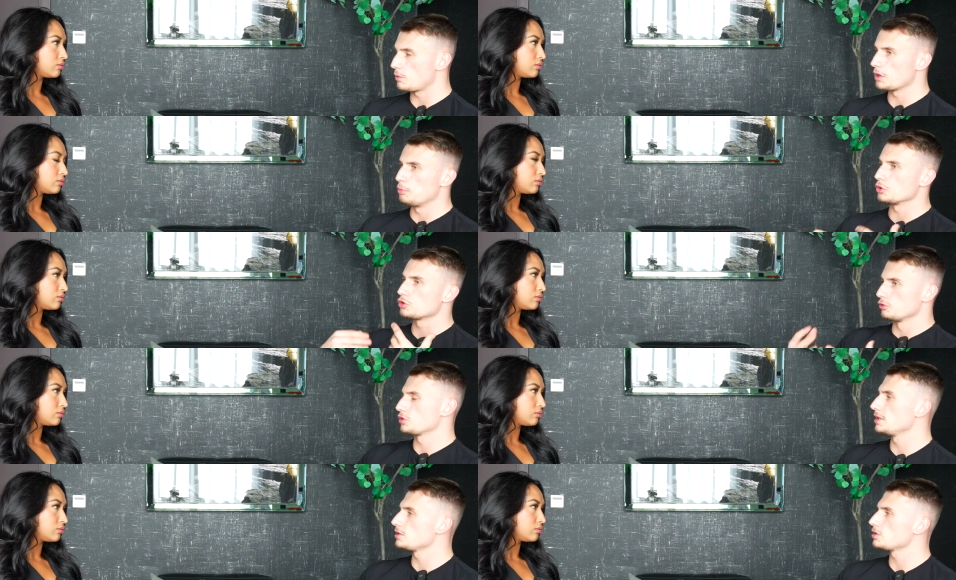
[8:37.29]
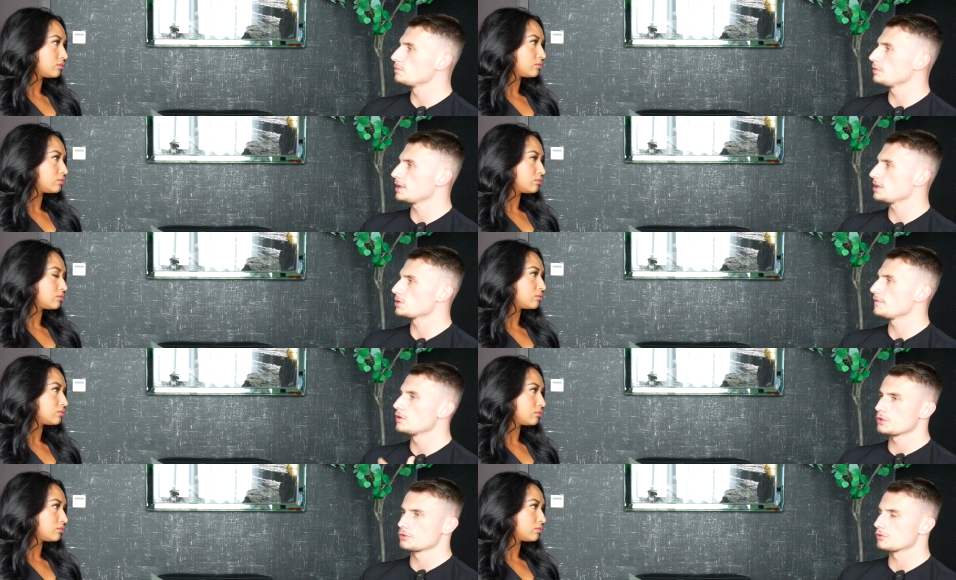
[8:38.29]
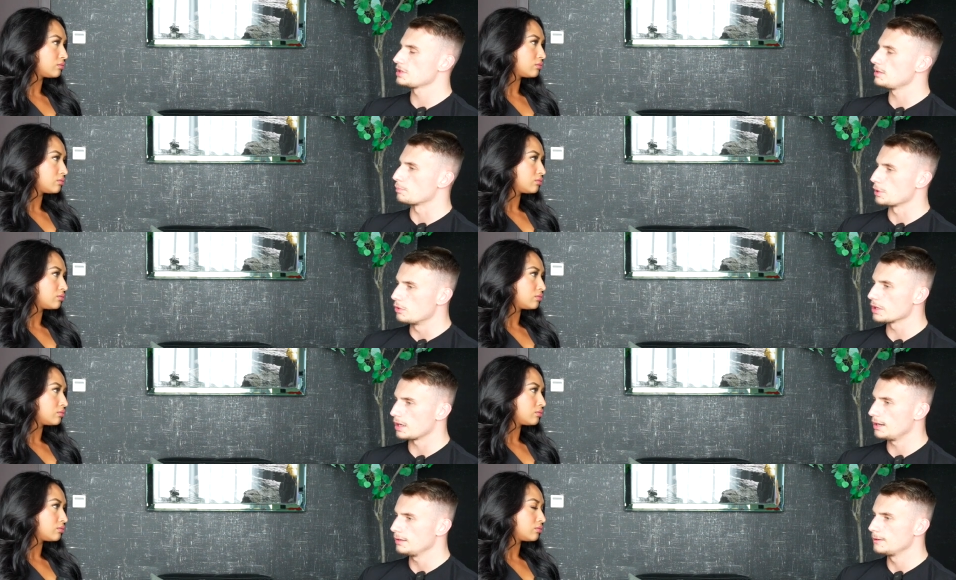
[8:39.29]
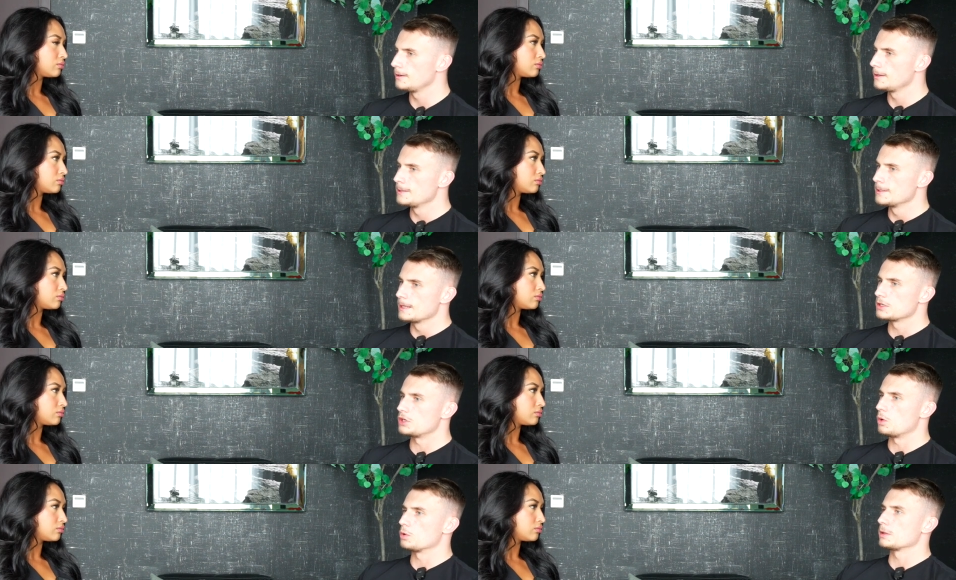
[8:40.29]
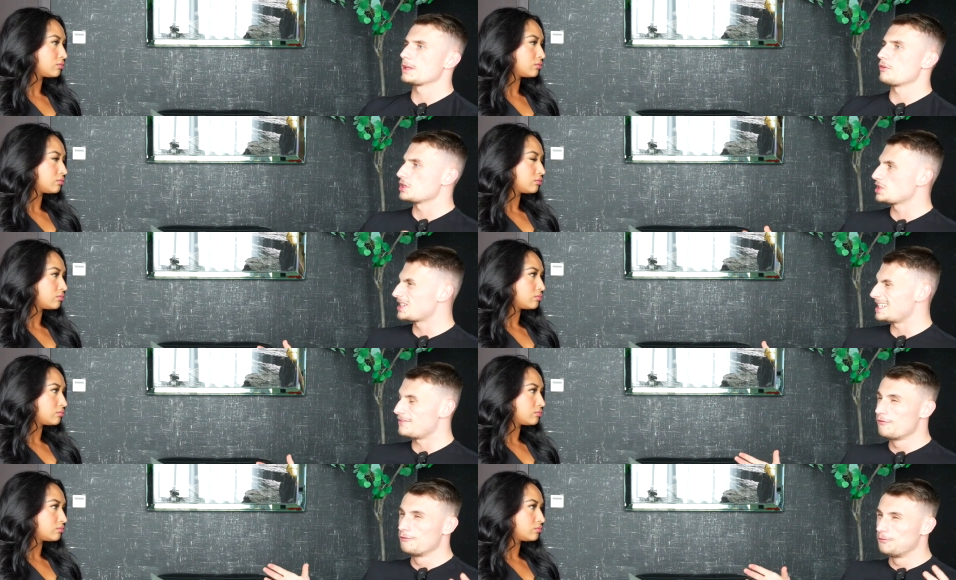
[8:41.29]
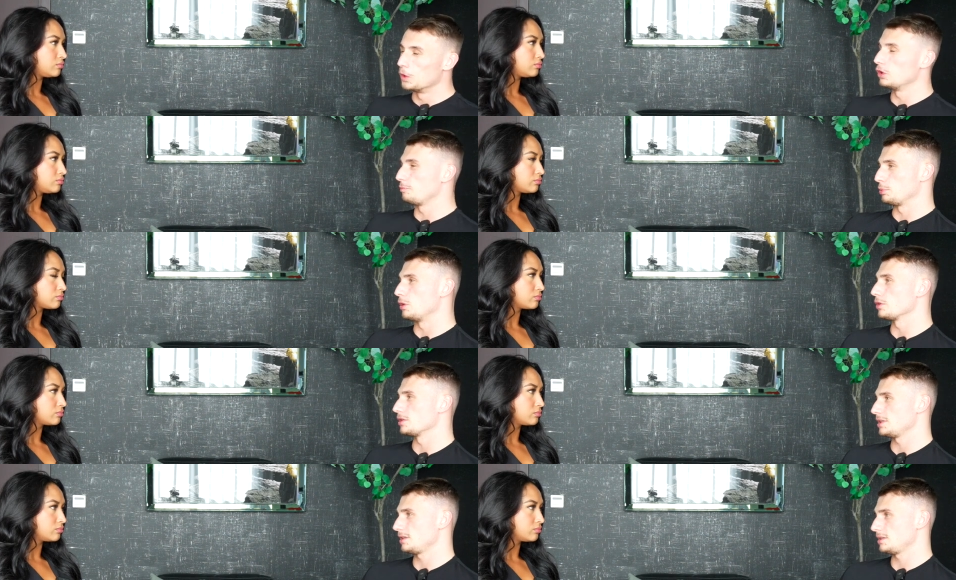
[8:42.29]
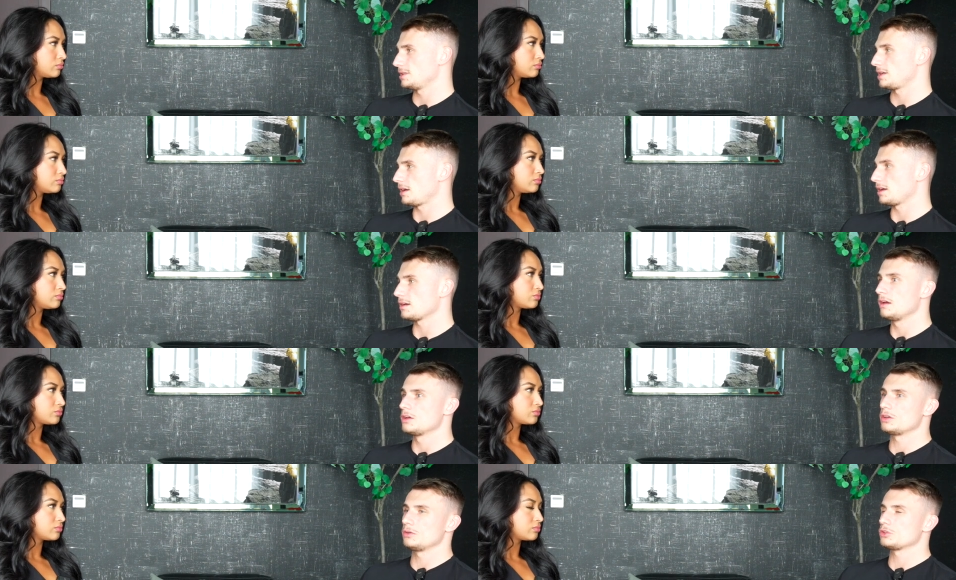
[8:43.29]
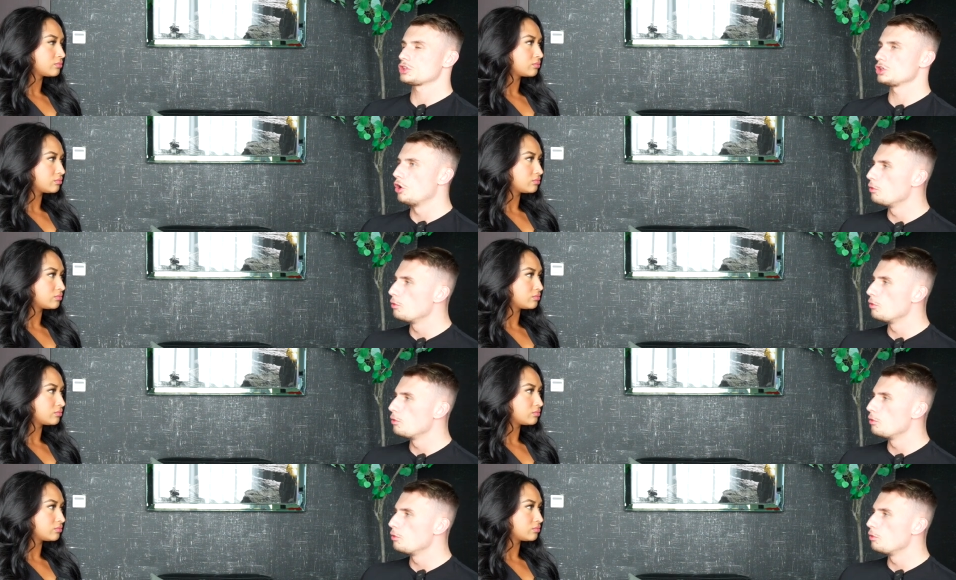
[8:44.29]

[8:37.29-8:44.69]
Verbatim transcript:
Speaker 1: want to put trust into somebody. So if you're a trusted broker, you know, they're in a sea full of brokers in this city. You know, there's so